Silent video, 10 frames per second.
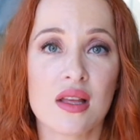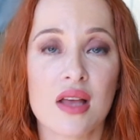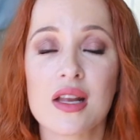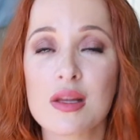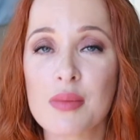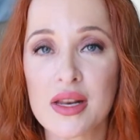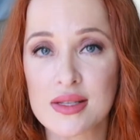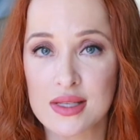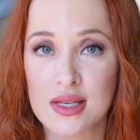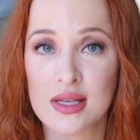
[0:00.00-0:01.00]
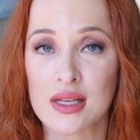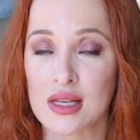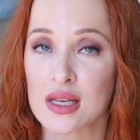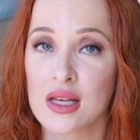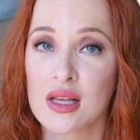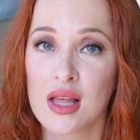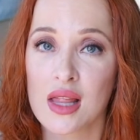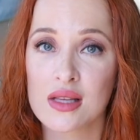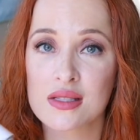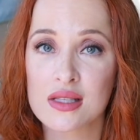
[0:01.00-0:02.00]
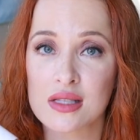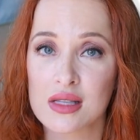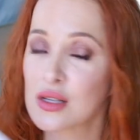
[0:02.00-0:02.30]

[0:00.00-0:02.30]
any medicine, and this little